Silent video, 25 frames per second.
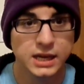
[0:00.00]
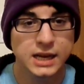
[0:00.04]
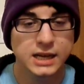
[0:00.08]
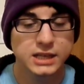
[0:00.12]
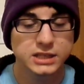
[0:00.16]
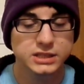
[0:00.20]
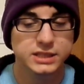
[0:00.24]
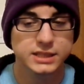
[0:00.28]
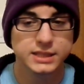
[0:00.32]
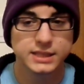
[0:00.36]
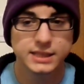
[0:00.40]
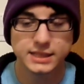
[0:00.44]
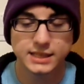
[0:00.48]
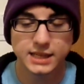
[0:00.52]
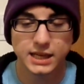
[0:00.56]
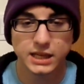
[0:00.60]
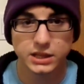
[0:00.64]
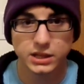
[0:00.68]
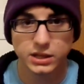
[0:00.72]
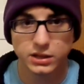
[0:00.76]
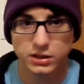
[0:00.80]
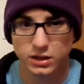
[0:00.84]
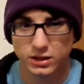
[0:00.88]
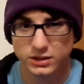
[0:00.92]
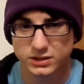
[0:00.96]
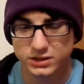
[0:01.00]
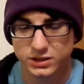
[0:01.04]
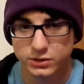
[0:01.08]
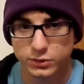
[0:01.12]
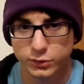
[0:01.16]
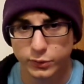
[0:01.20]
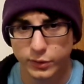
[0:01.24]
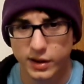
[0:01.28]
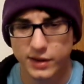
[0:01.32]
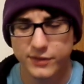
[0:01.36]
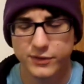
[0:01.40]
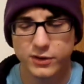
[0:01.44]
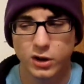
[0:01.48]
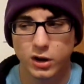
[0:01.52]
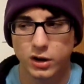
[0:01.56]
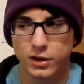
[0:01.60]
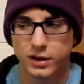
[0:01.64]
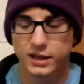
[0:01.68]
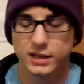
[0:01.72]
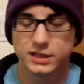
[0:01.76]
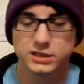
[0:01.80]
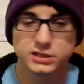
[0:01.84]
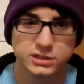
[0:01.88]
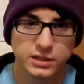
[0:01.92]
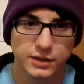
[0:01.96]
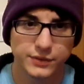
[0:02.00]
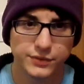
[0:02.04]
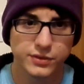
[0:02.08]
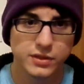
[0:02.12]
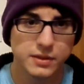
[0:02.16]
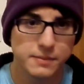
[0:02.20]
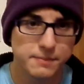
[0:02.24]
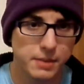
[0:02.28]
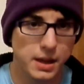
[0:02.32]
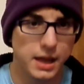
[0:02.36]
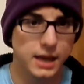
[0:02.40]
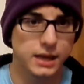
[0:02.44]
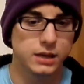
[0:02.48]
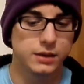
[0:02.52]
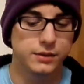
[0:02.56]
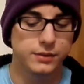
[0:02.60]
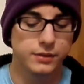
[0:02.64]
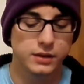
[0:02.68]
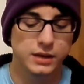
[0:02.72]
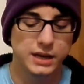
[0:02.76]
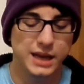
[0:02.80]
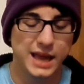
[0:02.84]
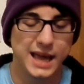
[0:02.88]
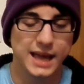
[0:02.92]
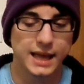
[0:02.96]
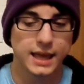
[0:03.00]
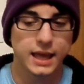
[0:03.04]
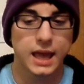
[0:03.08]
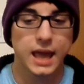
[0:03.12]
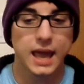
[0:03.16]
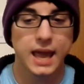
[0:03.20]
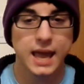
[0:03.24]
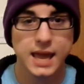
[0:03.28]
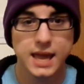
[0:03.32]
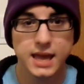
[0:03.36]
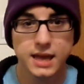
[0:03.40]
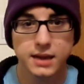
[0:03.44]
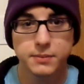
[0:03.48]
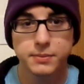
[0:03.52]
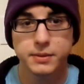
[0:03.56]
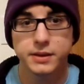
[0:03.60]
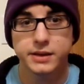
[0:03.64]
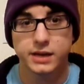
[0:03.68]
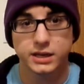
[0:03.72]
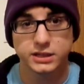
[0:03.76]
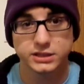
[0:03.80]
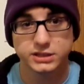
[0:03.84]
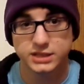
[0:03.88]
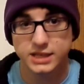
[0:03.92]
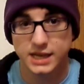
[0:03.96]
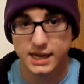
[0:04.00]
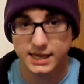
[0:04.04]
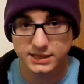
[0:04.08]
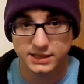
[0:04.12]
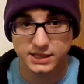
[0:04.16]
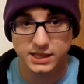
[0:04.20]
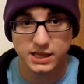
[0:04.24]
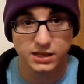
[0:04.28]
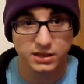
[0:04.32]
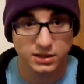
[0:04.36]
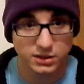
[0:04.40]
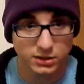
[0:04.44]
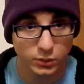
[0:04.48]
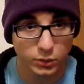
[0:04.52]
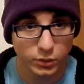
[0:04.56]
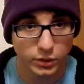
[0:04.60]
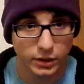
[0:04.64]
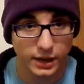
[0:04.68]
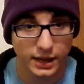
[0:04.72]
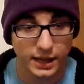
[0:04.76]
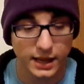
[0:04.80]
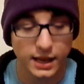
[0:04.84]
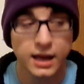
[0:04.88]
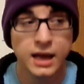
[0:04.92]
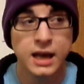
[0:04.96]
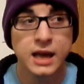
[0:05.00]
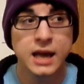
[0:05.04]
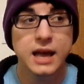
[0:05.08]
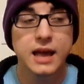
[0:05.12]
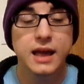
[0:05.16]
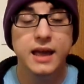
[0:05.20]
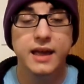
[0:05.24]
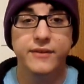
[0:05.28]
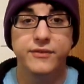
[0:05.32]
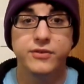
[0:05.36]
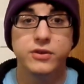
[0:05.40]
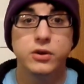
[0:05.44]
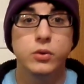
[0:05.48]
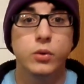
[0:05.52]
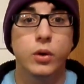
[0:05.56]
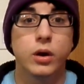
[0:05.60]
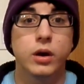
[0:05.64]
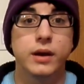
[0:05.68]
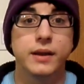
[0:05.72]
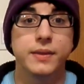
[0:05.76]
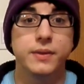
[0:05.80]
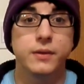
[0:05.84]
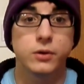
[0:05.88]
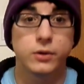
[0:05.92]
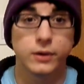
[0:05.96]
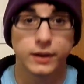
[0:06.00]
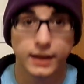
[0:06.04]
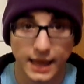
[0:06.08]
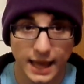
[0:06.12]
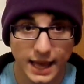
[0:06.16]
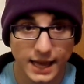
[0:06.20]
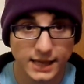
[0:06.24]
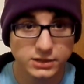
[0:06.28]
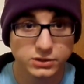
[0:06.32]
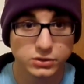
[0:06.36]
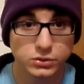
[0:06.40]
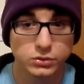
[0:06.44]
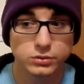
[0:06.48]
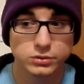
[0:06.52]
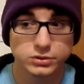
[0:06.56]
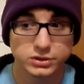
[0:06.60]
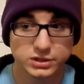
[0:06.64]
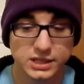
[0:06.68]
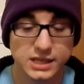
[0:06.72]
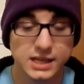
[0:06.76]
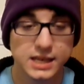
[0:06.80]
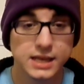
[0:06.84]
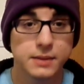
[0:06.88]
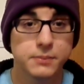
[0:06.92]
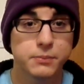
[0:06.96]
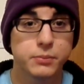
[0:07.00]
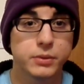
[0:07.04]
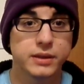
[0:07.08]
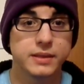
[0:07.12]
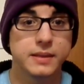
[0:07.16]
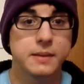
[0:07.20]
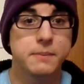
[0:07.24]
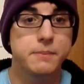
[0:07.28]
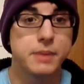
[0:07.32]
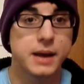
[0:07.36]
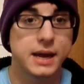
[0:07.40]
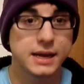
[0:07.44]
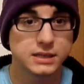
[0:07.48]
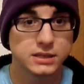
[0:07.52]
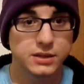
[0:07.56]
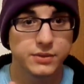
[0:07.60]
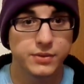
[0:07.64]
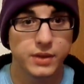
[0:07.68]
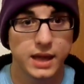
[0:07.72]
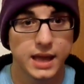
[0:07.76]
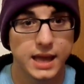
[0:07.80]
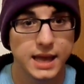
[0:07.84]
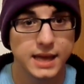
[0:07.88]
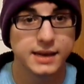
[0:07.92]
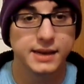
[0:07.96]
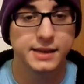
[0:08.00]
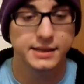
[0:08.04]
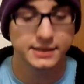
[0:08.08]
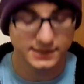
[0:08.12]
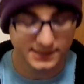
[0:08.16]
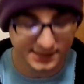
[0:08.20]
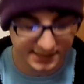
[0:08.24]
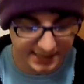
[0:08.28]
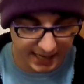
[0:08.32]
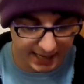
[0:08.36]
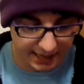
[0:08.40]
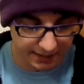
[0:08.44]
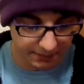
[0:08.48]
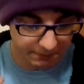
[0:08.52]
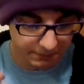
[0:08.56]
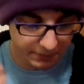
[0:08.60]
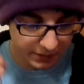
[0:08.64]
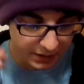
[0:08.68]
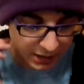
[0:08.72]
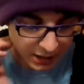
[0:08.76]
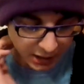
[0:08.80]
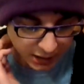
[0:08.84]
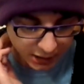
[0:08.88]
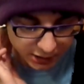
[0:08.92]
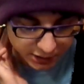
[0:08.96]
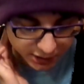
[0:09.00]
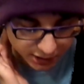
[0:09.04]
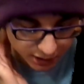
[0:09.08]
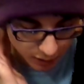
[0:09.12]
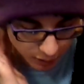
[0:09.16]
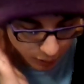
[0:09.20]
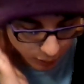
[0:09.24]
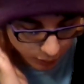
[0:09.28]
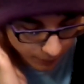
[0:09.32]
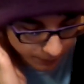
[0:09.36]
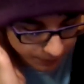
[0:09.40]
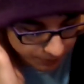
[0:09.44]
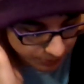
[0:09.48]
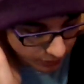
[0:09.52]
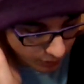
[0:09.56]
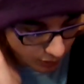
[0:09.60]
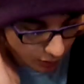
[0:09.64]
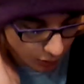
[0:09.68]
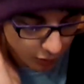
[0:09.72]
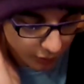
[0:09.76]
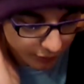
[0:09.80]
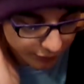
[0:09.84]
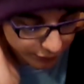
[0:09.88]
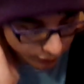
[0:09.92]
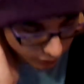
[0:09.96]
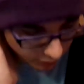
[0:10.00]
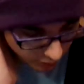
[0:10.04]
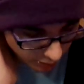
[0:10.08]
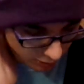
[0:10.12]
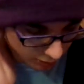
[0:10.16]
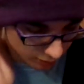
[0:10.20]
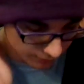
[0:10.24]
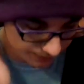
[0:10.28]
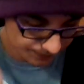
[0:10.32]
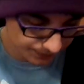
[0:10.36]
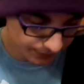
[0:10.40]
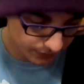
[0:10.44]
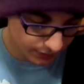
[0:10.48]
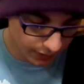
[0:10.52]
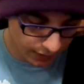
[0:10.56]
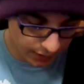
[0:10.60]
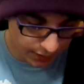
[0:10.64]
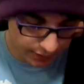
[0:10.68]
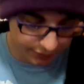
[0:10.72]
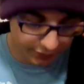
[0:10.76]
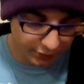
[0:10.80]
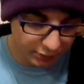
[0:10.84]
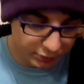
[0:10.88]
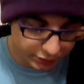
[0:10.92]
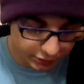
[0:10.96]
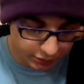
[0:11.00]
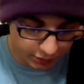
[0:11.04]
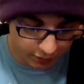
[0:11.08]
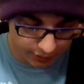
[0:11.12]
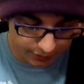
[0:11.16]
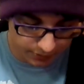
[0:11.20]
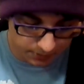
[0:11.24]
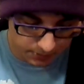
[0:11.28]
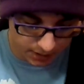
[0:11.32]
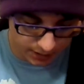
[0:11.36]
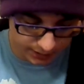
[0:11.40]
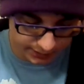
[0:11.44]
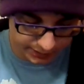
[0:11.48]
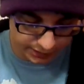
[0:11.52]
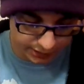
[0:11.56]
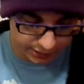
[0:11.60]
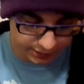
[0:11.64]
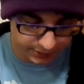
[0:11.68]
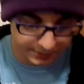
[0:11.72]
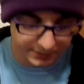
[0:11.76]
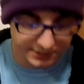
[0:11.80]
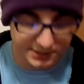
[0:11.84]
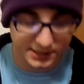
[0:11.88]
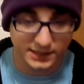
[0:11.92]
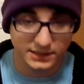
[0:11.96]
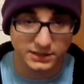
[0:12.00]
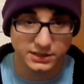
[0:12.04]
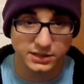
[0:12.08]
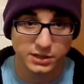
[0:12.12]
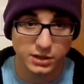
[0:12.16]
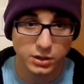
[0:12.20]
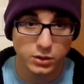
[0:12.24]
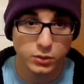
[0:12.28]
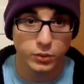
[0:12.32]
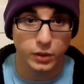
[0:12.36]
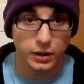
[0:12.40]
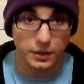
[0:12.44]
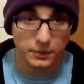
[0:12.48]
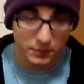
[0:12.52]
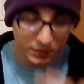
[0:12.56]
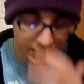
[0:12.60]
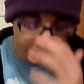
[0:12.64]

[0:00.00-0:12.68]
She can take the cards in the graveyard and shuffle them back into the deck, and because she has the authority, if you are in her castle, she can bring them back to the hand instead. So overall, those are all the monsters besides the new one.